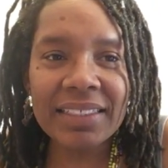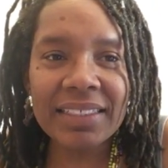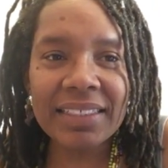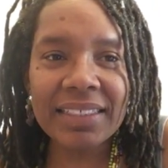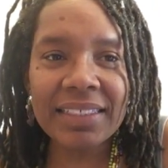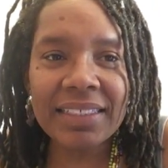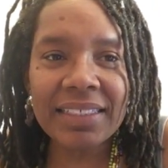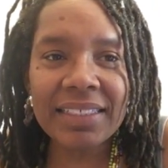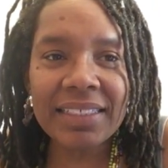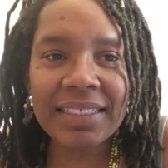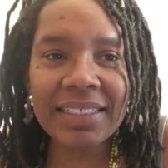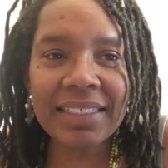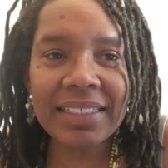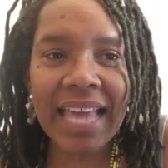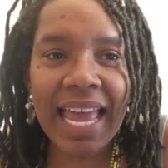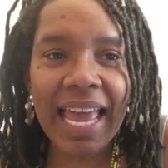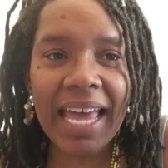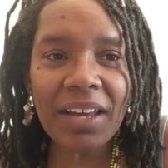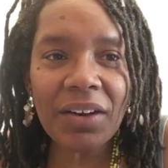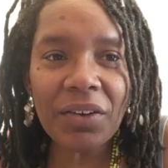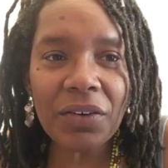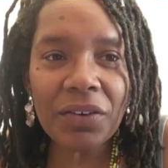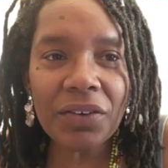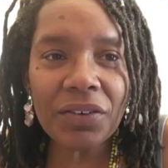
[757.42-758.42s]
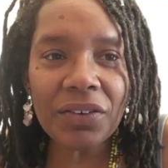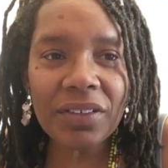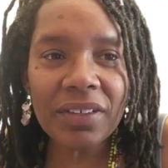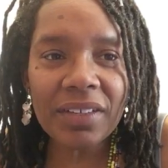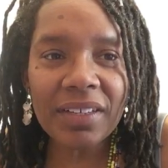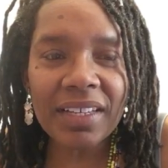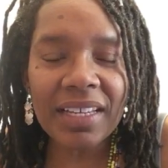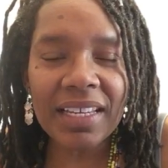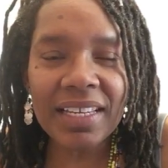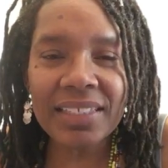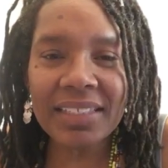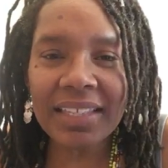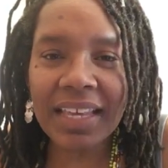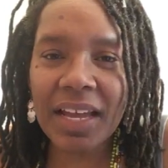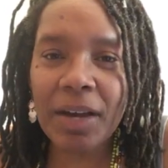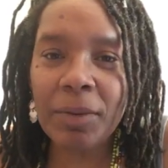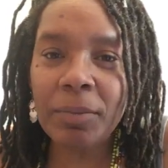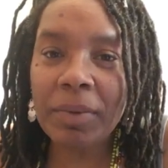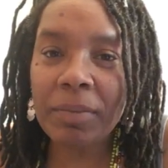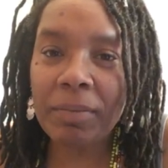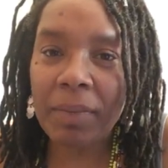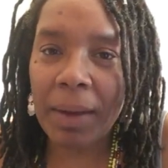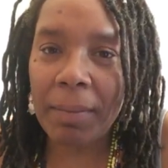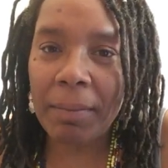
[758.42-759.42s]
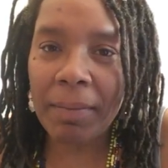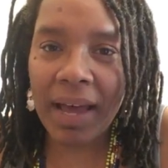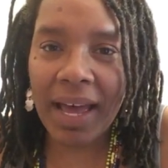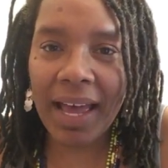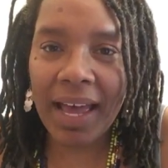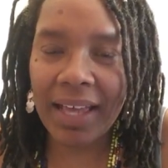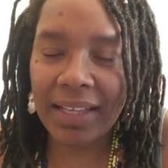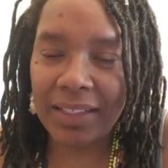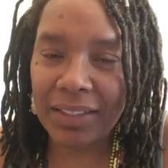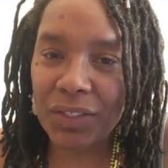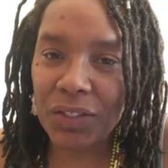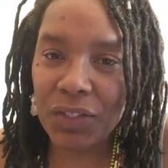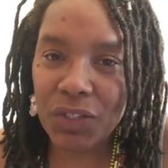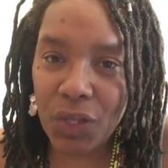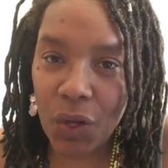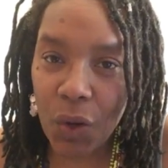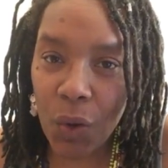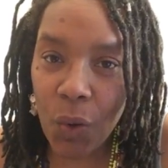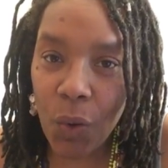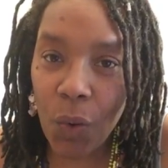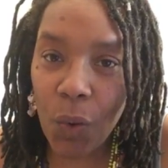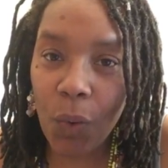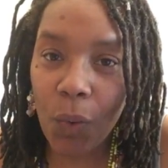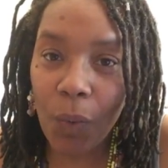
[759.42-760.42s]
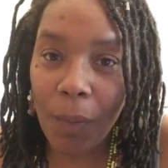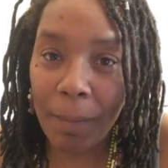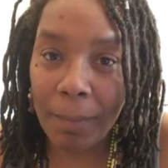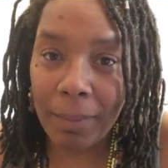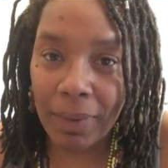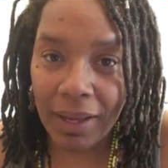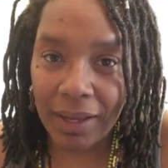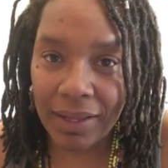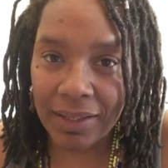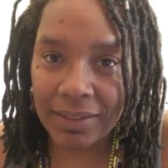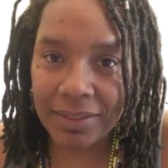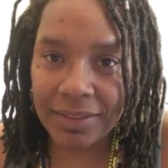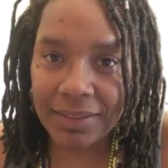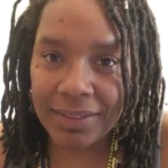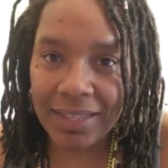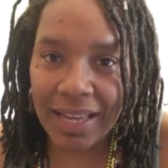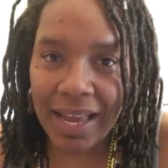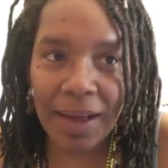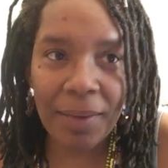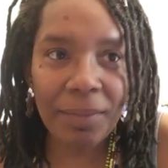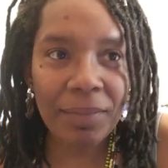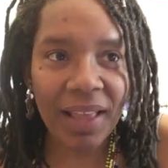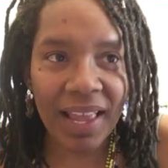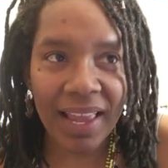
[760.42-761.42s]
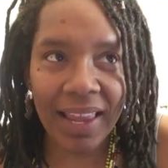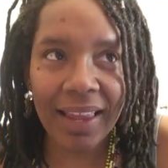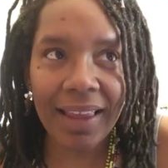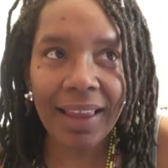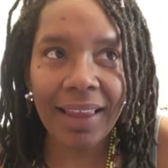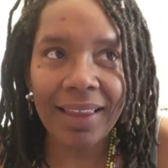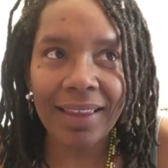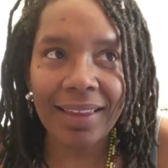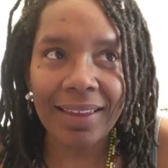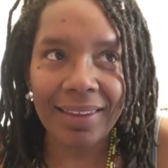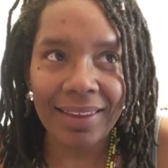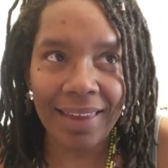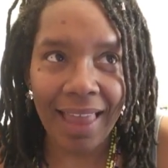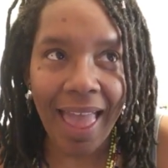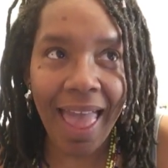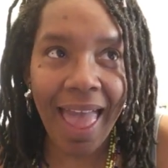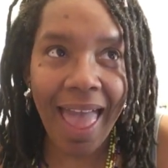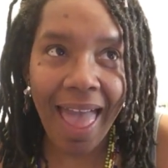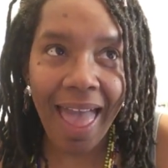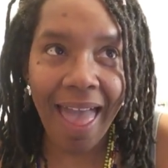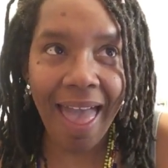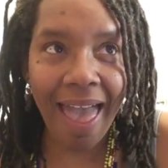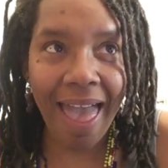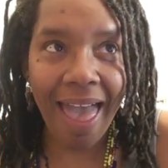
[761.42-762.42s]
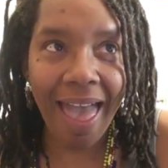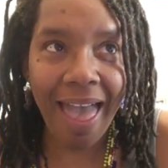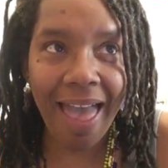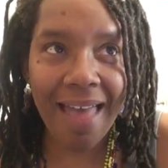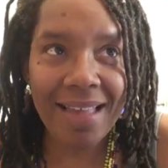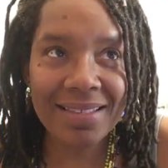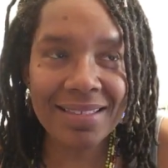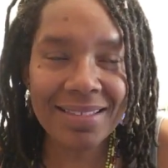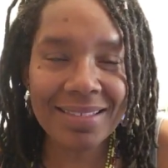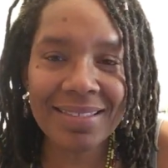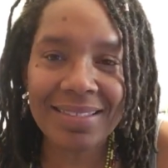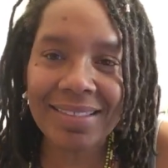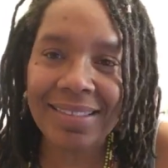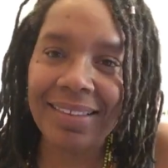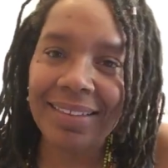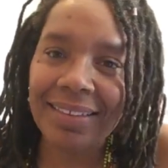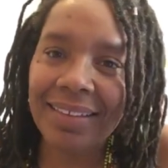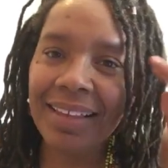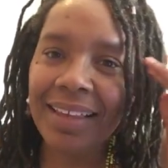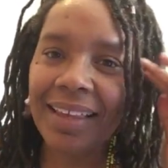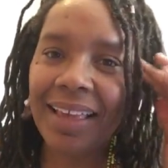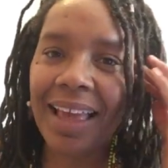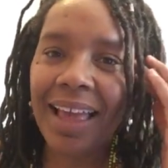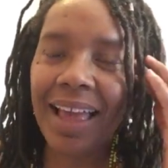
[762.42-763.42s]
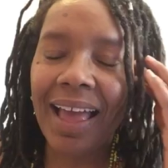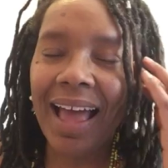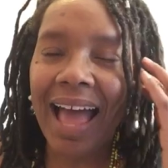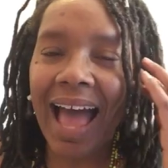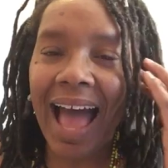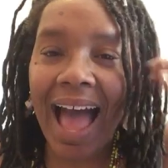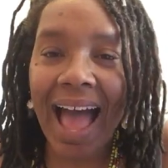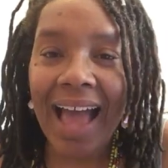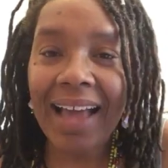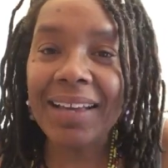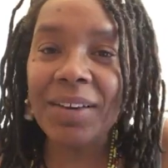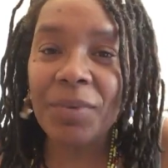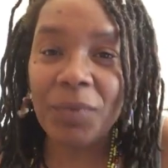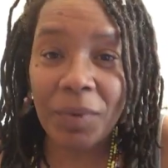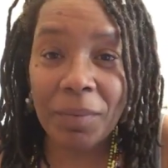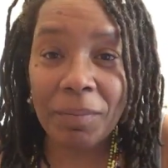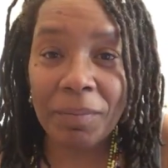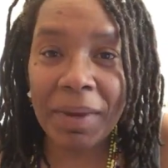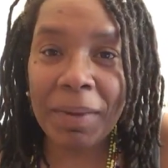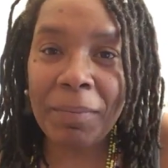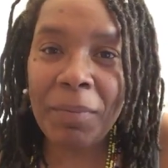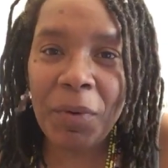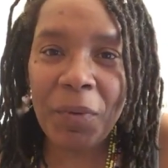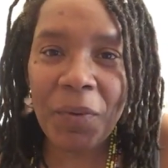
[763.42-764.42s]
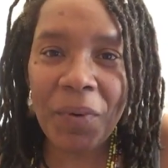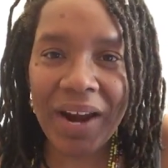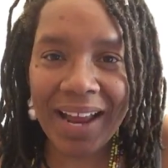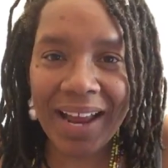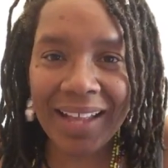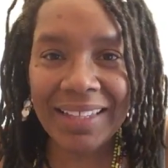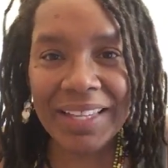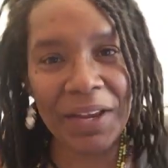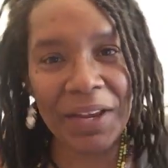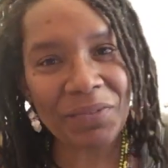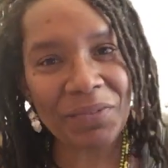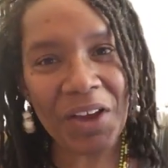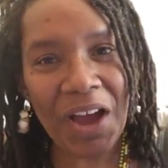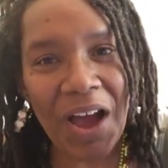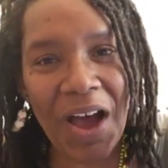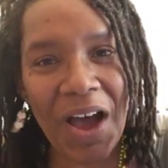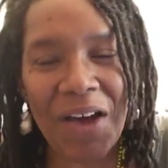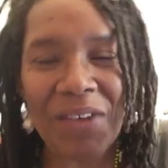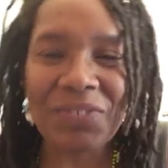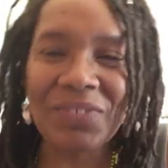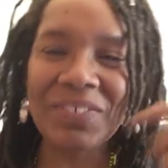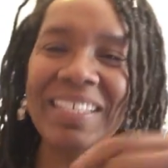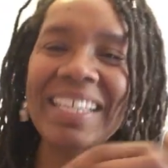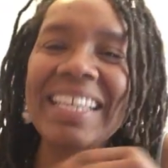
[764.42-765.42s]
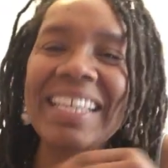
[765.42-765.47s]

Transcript: Saturn is helping my mind so much. I'm like, yes. I could remember where I left off.